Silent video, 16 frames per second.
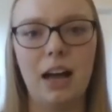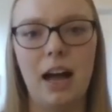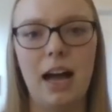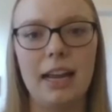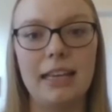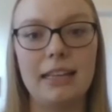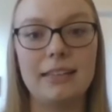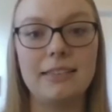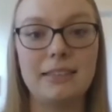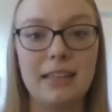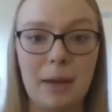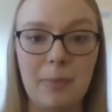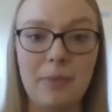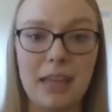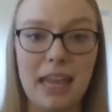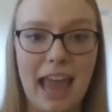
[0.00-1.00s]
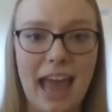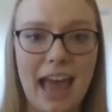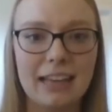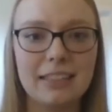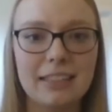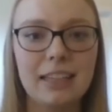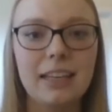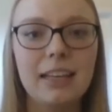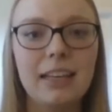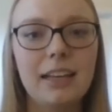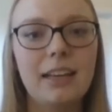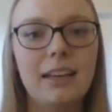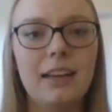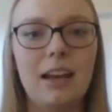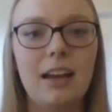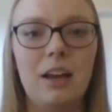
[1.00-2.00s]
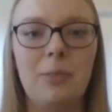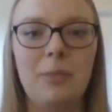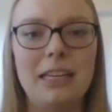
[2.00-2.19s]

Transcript: God has set me at,